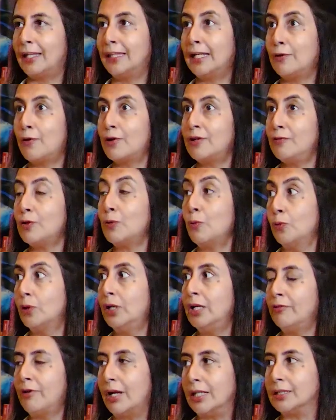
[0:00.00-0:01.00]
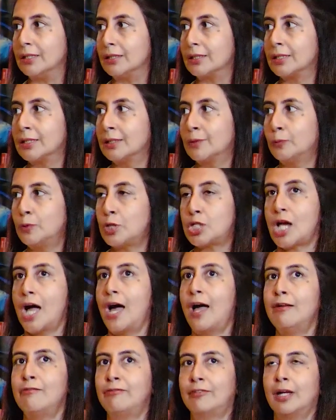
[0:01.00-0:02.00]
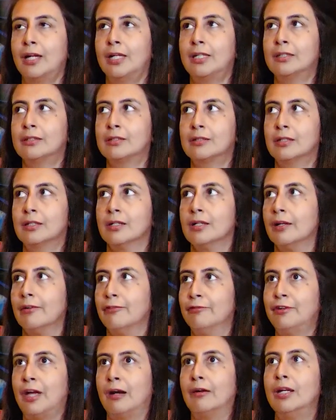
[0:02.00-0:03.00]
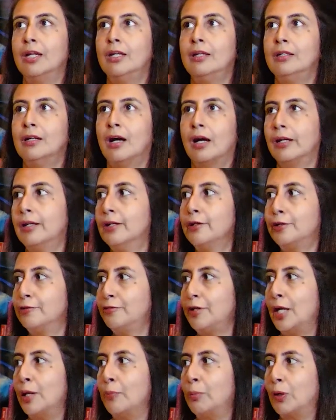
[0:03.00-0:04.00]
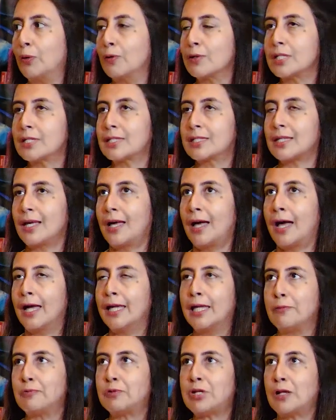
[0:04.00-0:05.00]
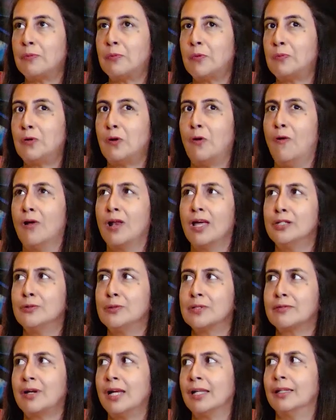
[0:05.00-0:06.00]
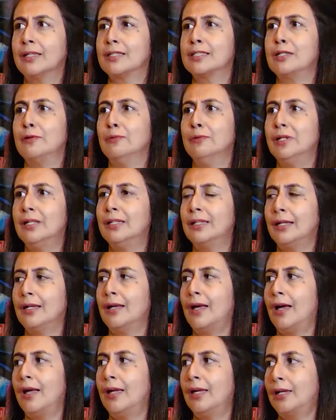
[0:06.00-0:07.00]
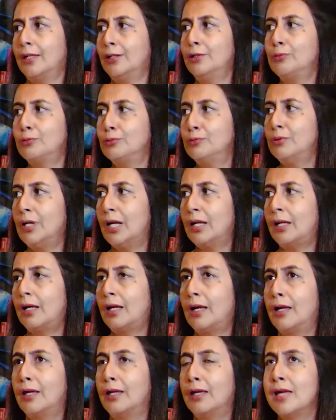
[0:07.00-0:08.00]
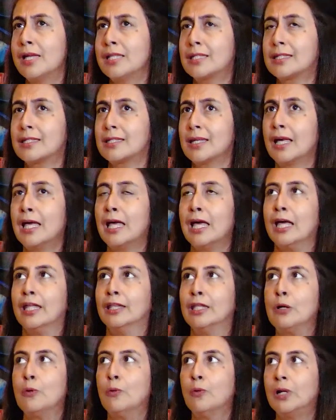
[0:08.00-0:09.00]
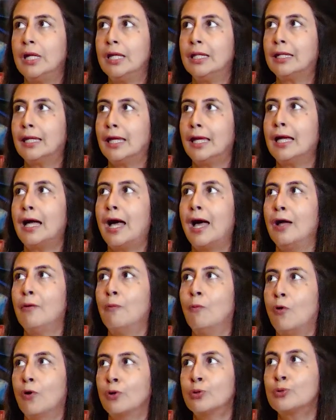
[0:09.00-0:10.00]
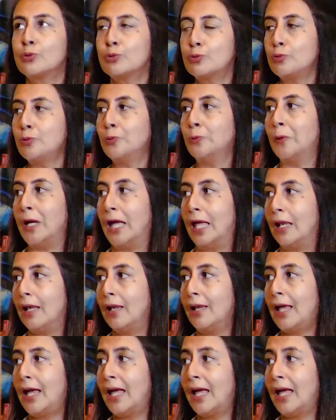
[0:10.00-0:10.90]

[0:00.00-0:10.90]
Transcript: And they're not even only writers, yes. which I find very unnerving, because I keep telling people, all I do is write. That's the only thing I can do. And it's the only thing I want to do well.